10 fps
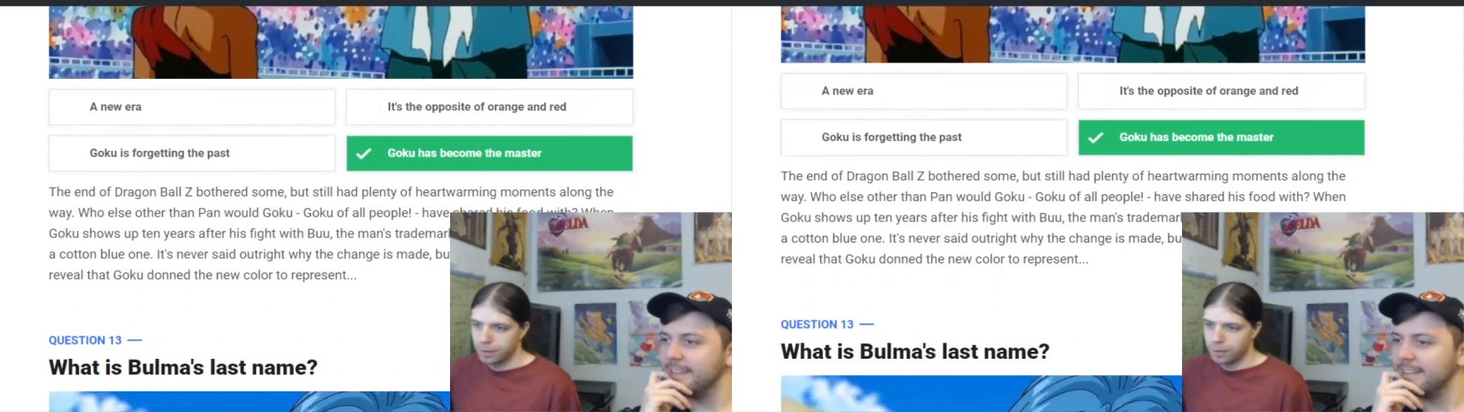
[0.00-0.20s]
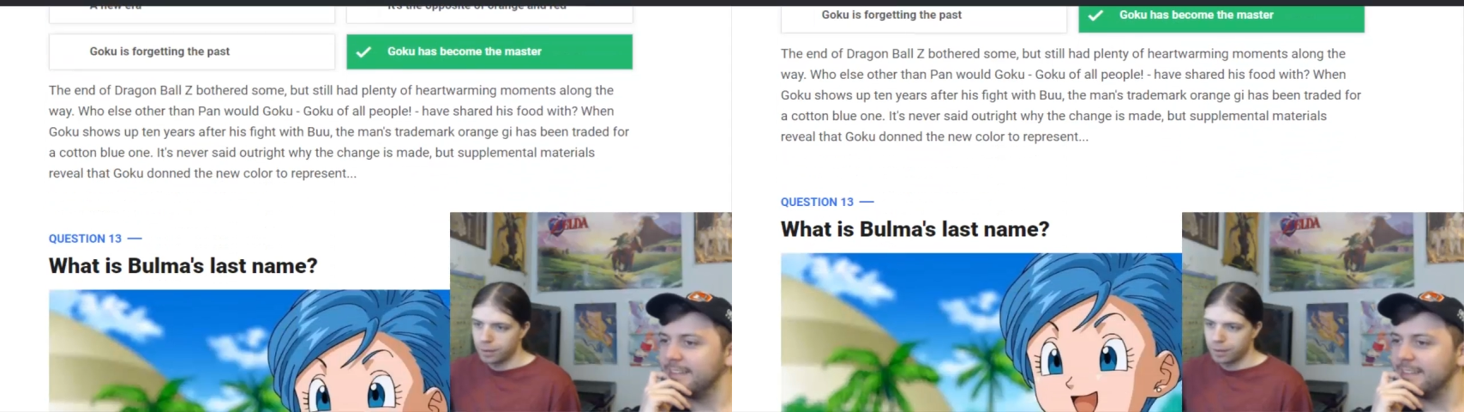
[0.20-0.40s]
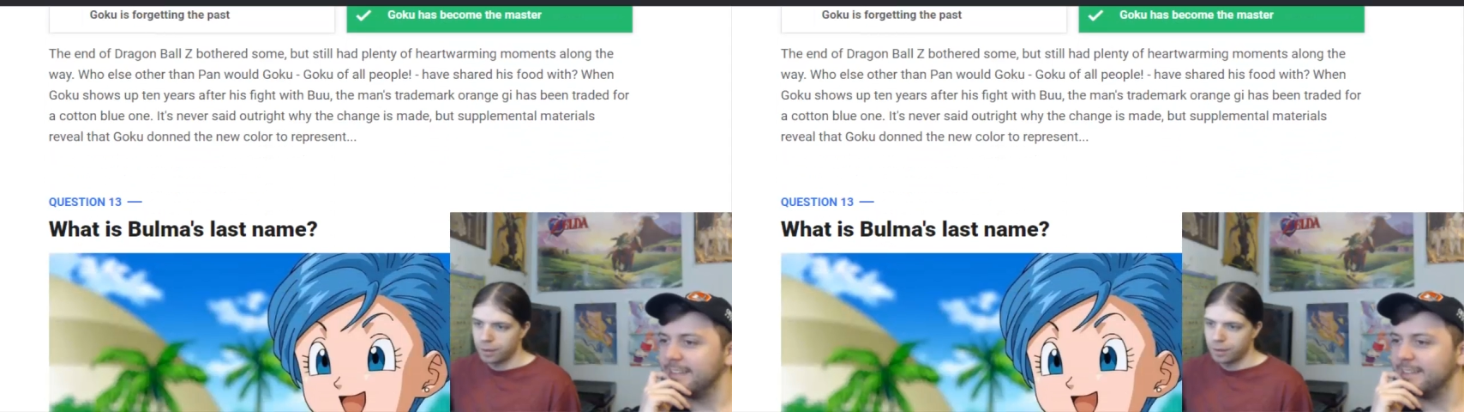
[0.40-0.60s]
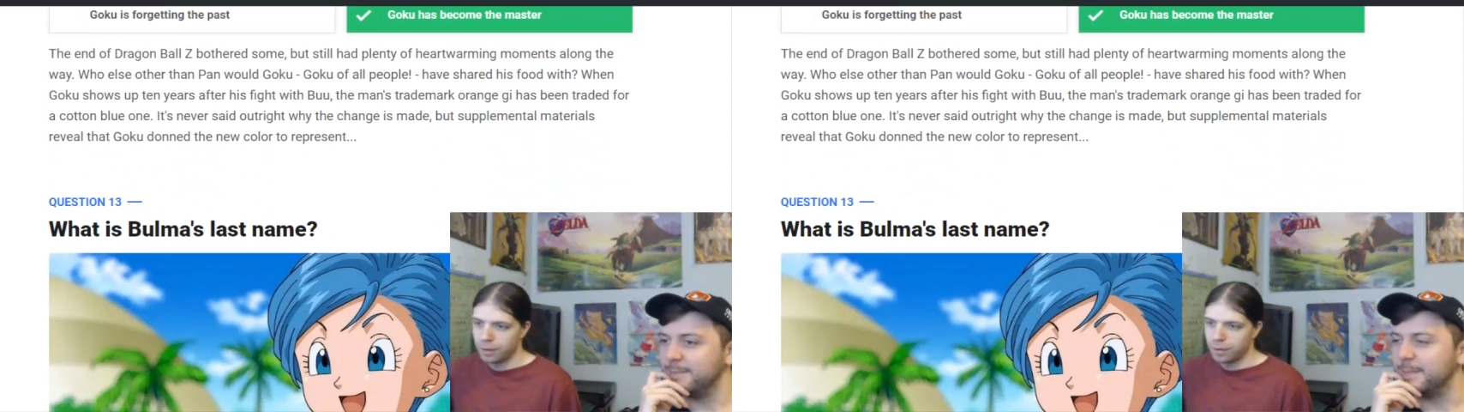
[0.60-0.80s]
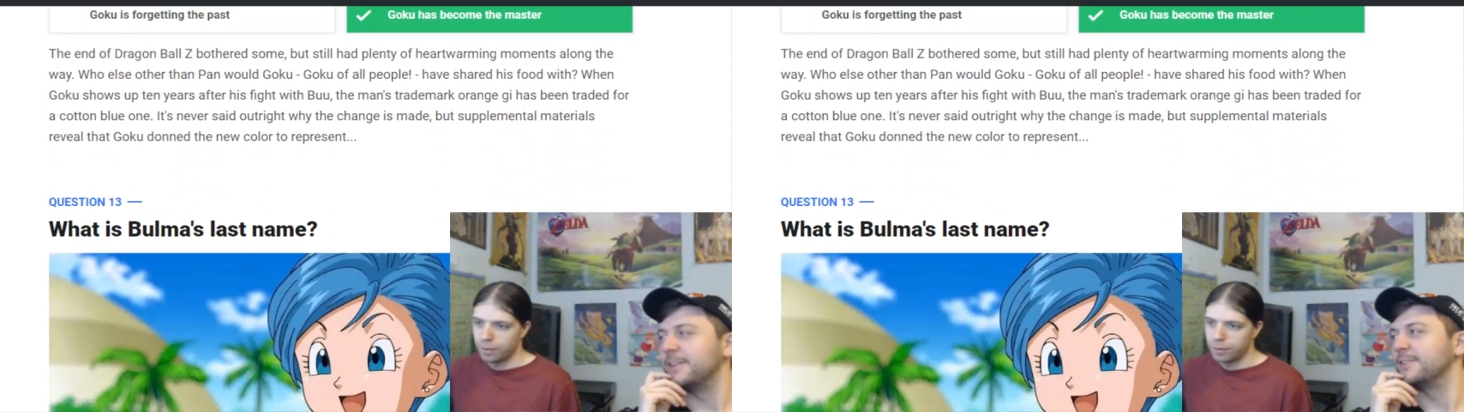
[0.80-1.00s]
Speaker 1: Okay.
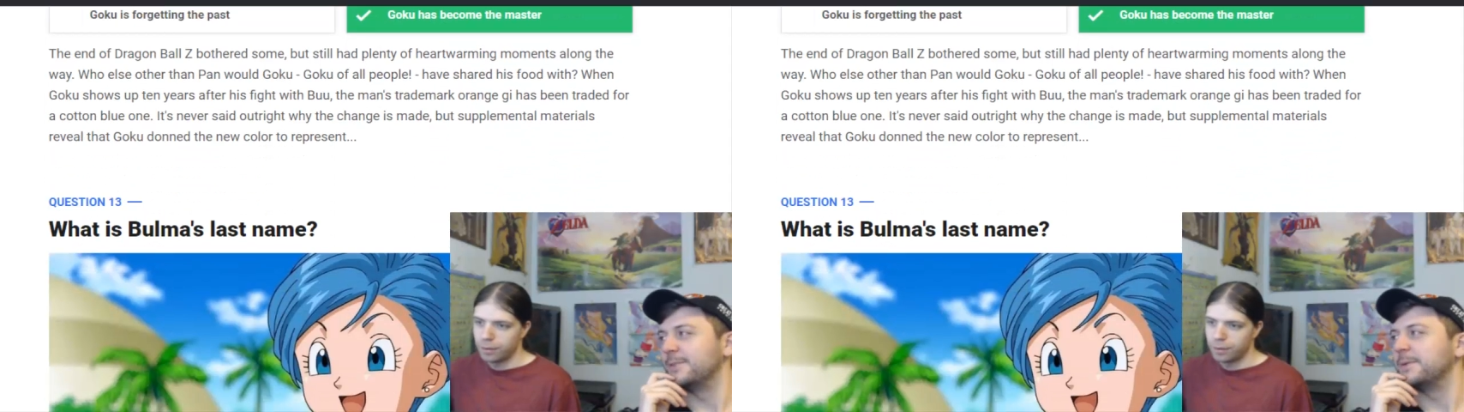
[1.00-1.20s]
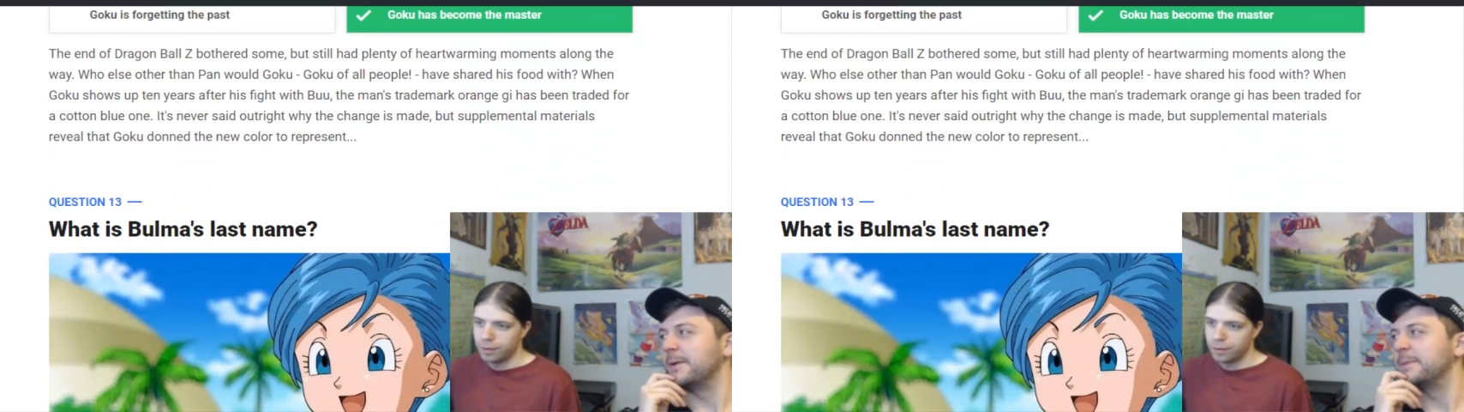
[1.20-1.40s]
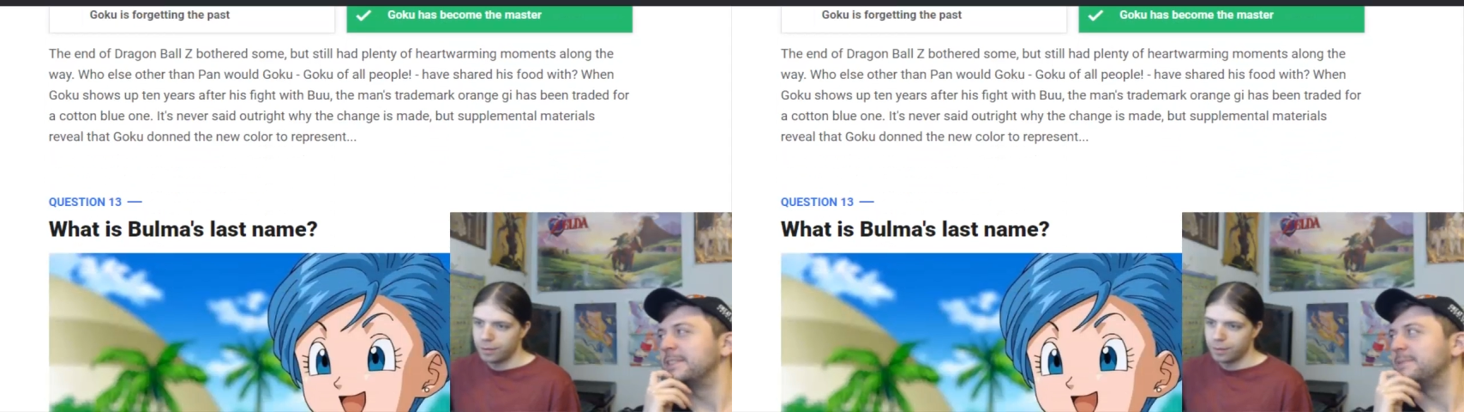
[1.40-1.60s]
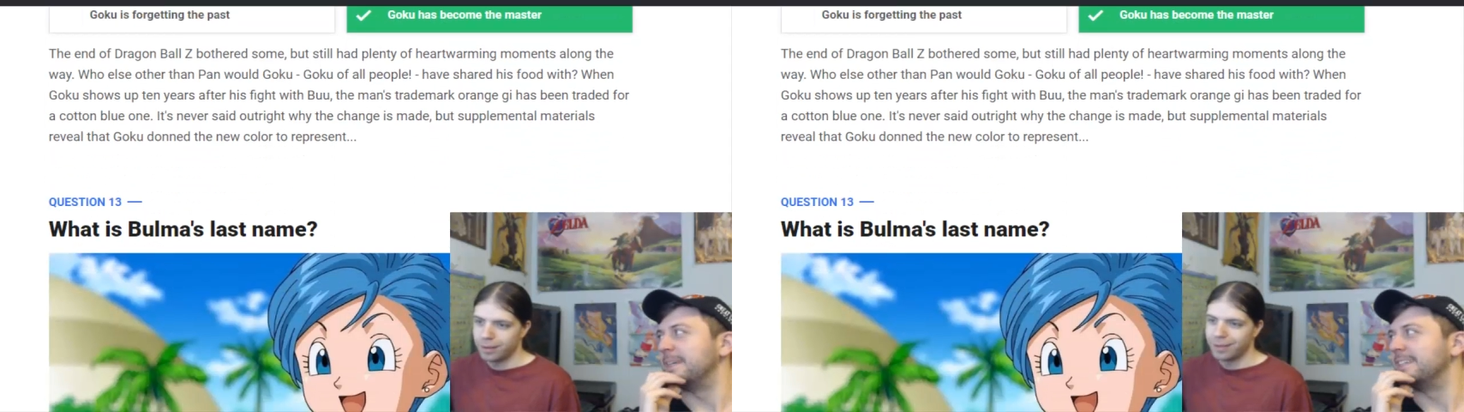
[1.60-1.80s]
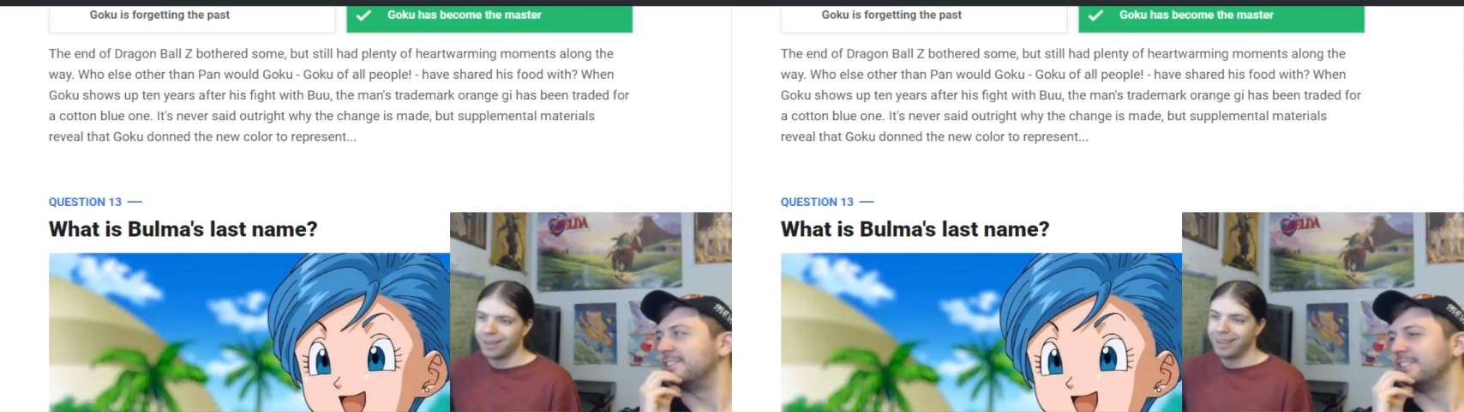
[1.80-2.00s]
But also garbage. What
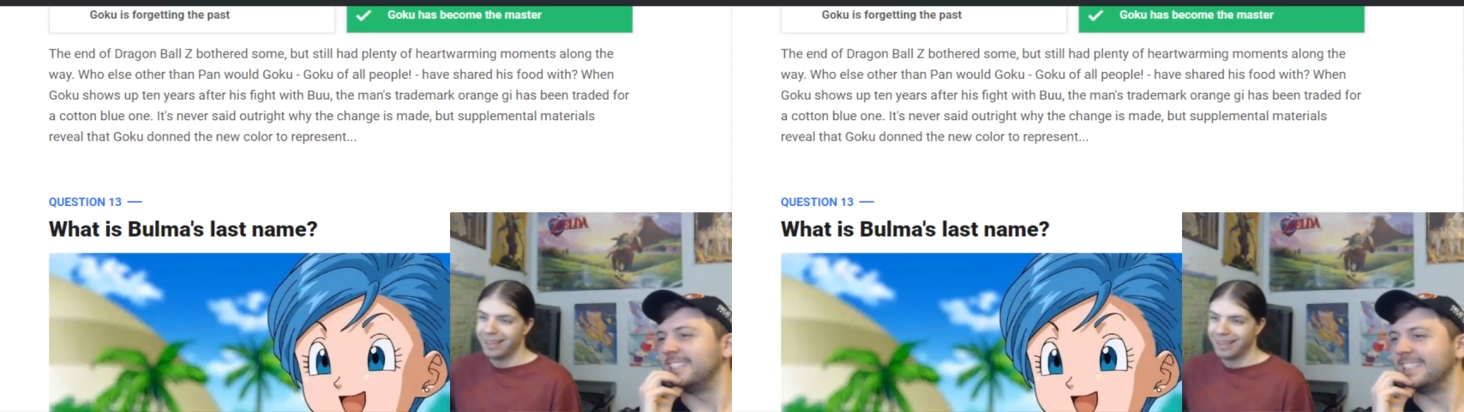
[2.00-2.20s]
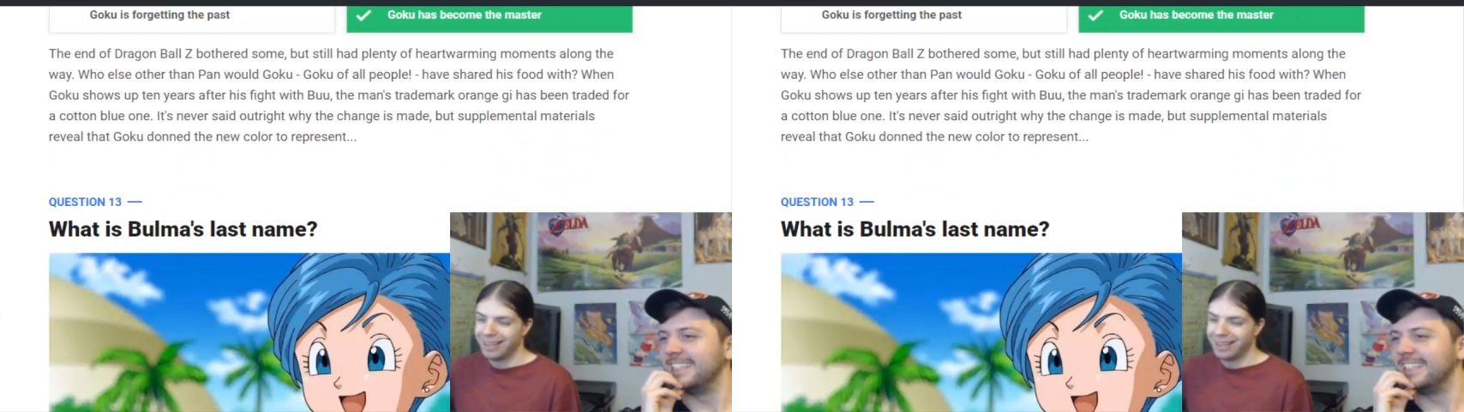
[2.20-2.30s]
is GT?